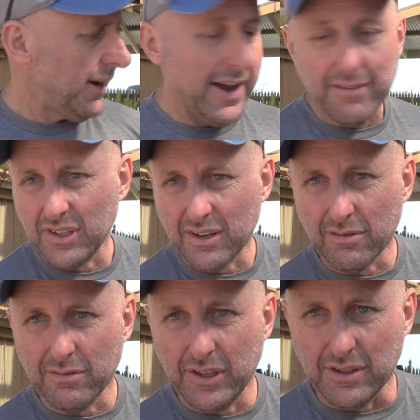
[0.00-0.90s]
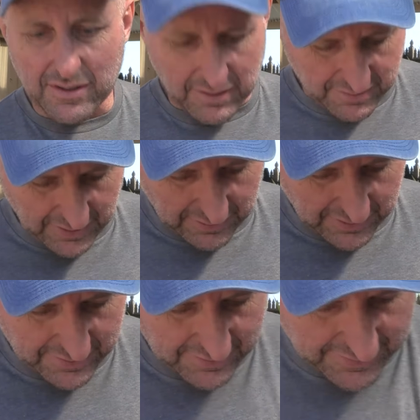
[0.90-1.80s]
I haven't done a review, so I was like, let's